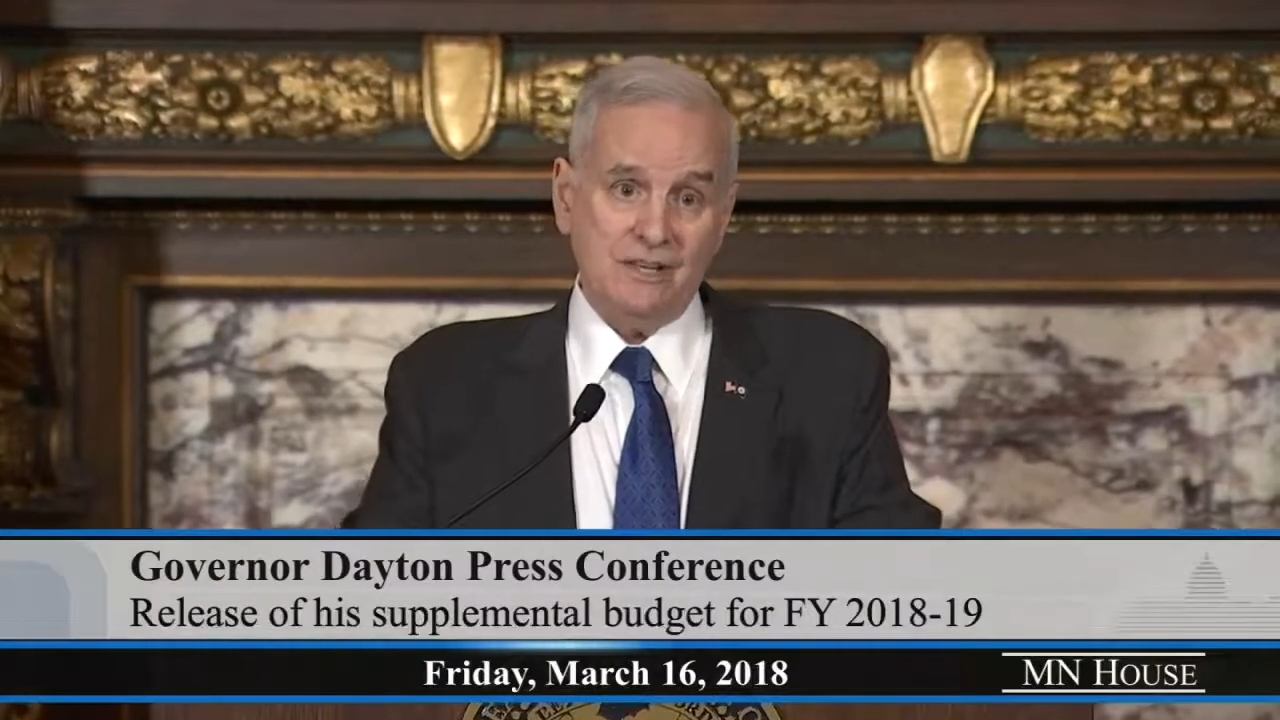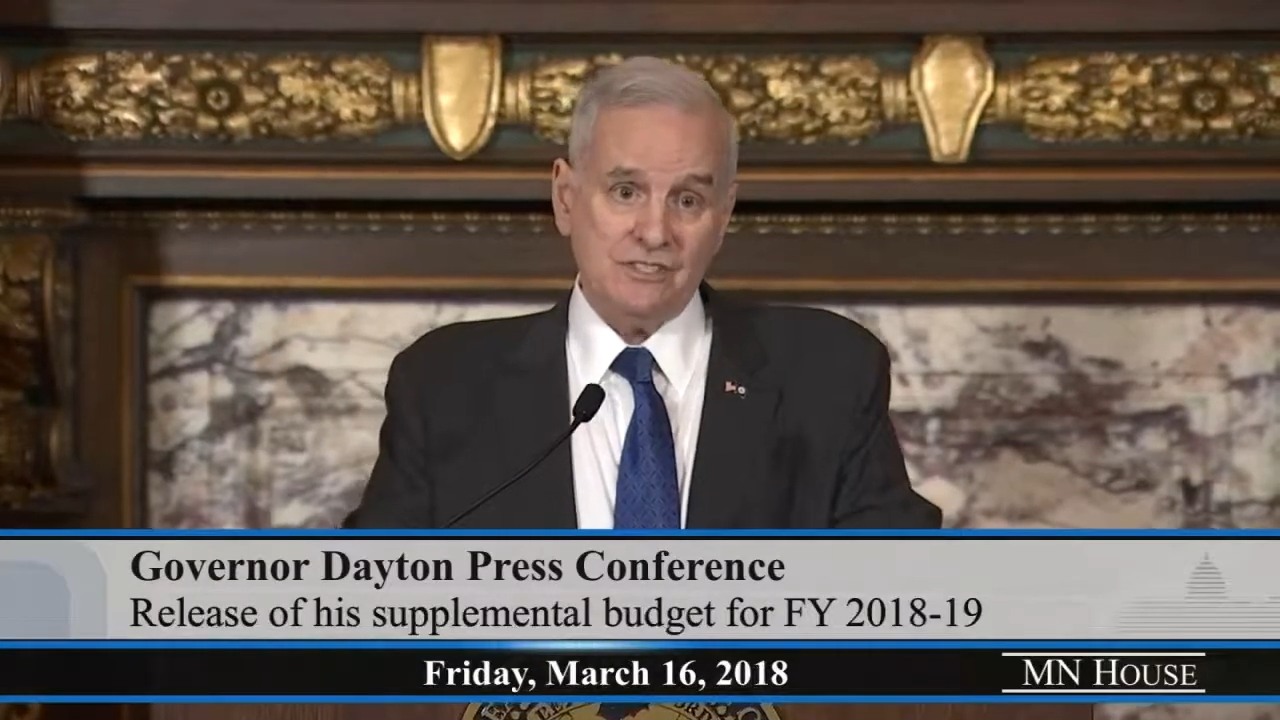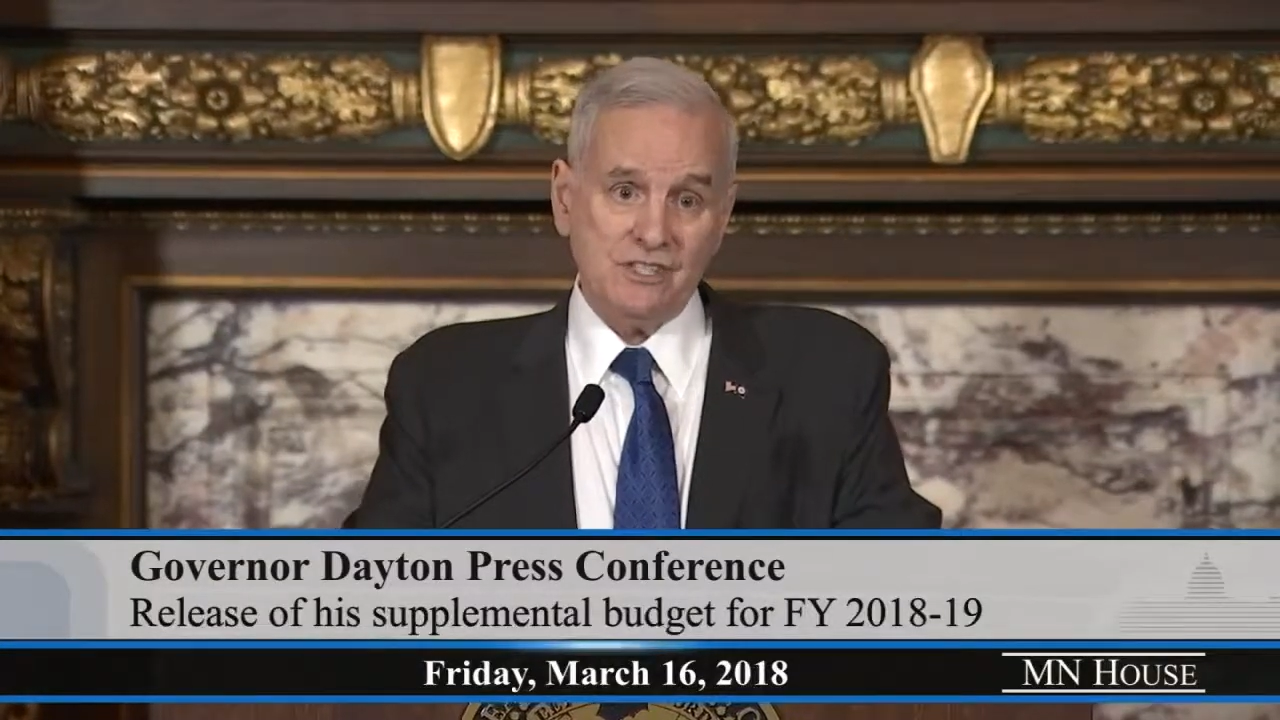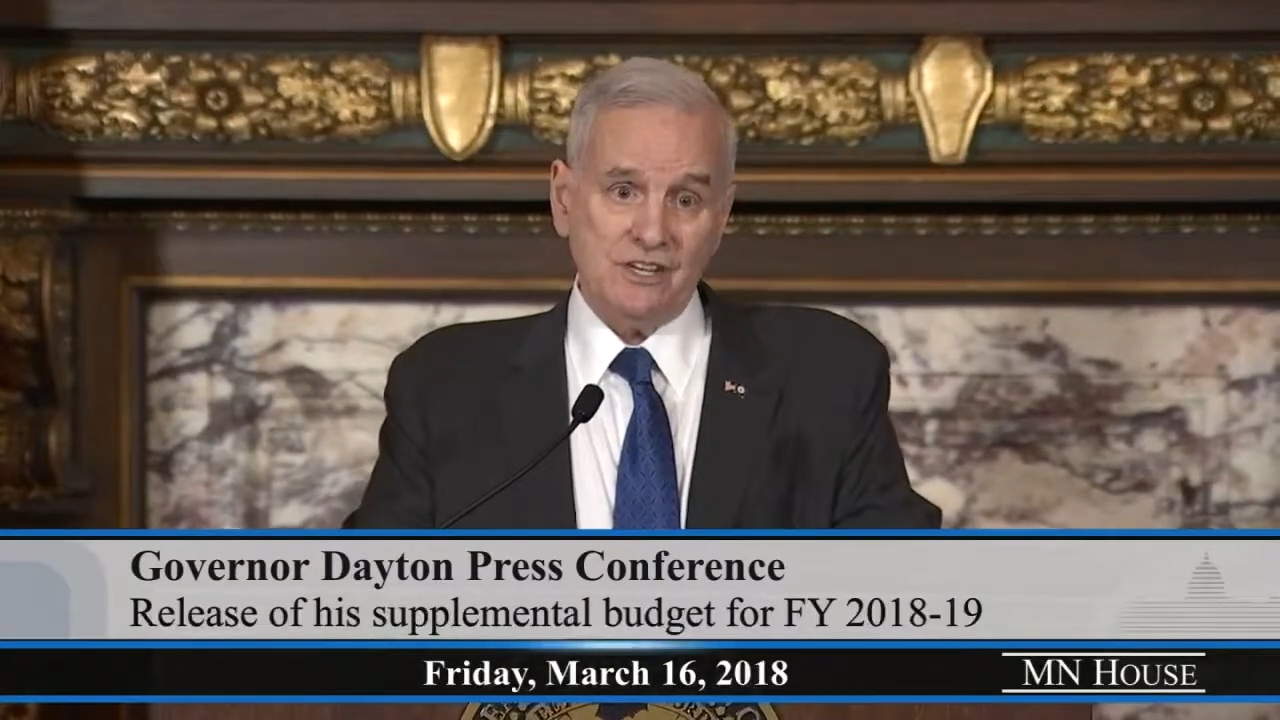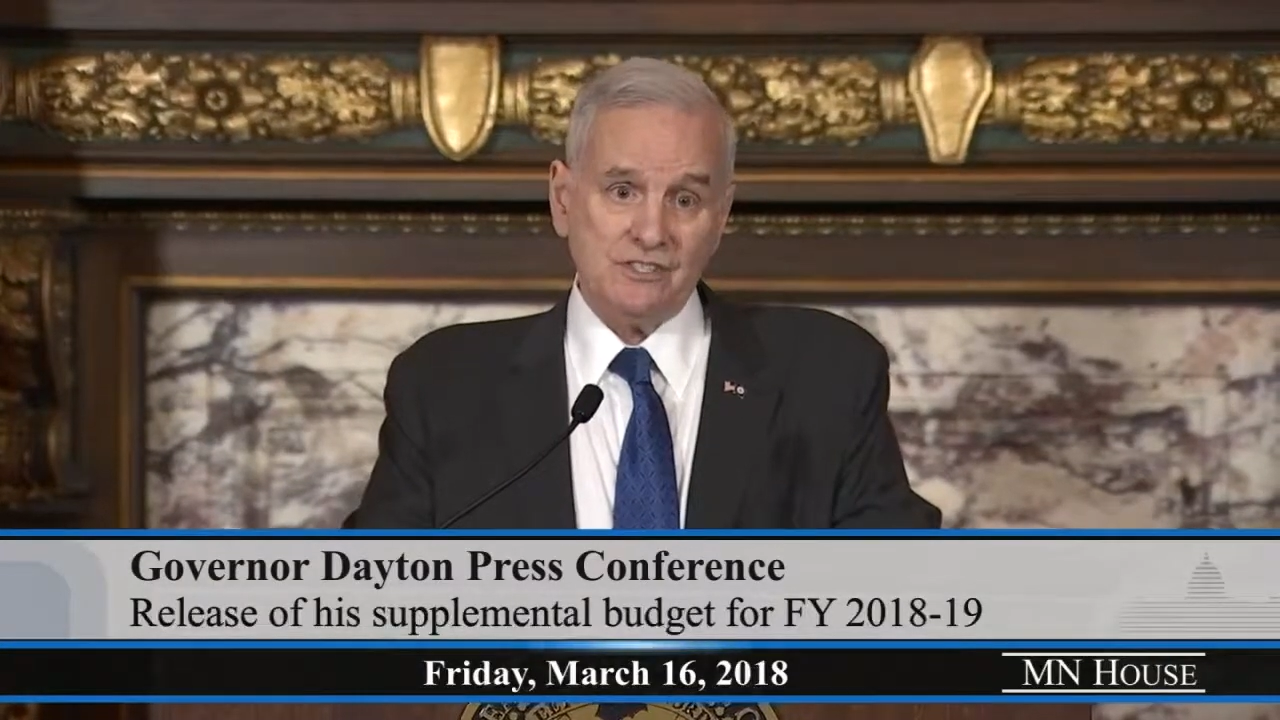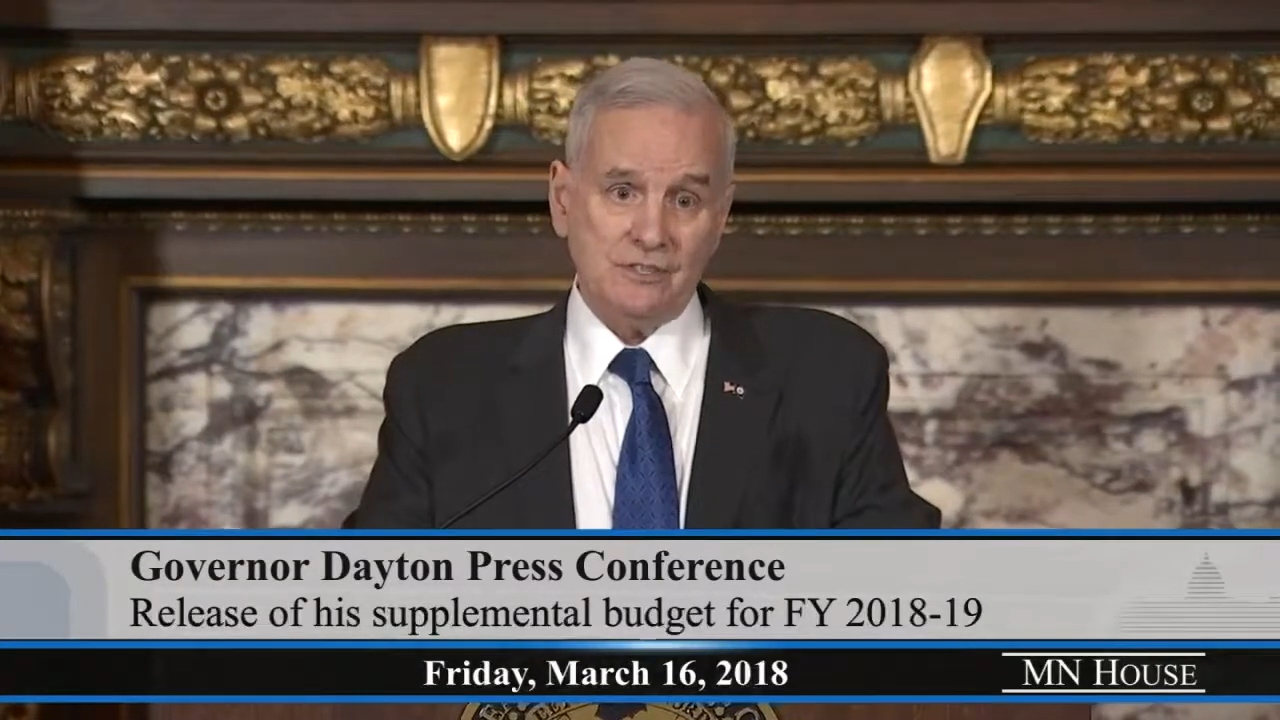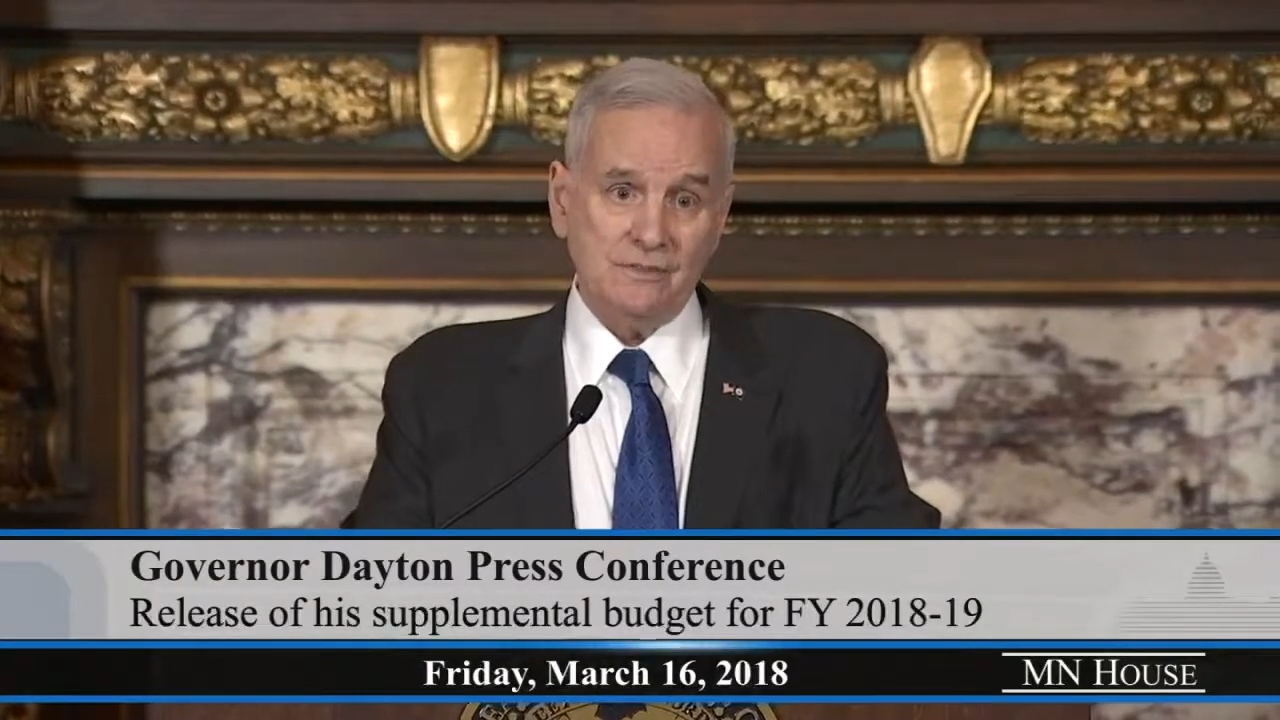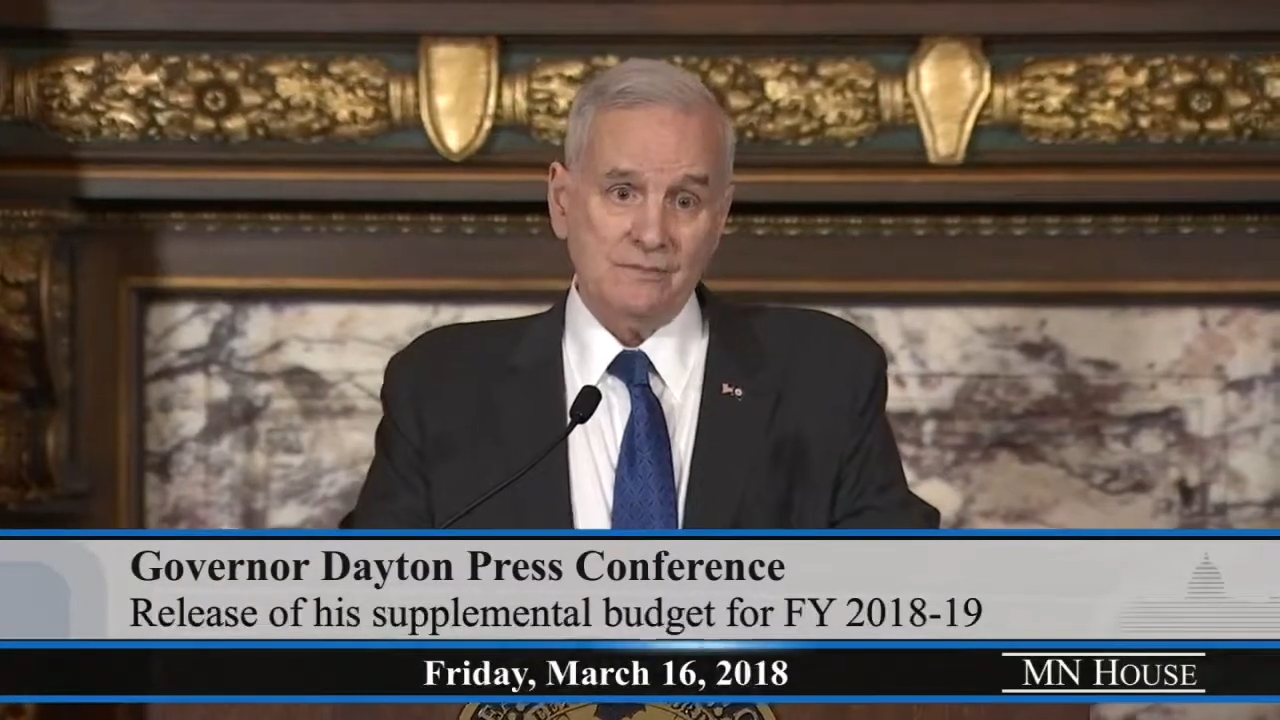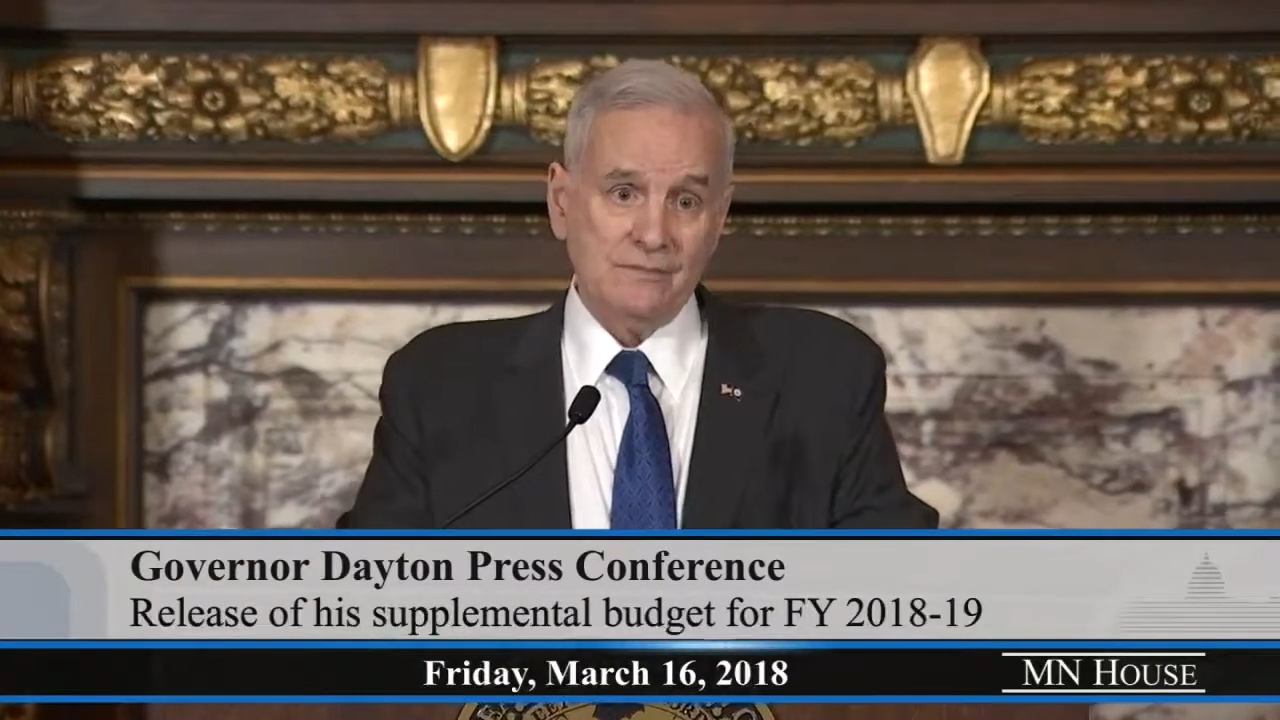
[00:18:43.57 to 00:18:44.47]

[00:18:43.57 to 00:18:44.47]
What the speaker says: session,